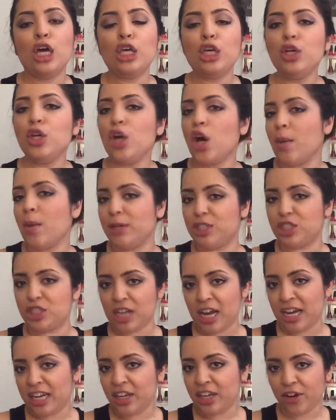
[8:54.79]
You know I'm a
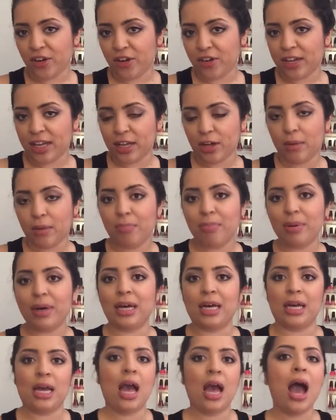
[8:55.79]
shiny girl nail,
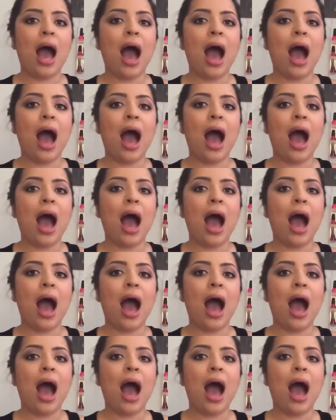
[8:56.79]
but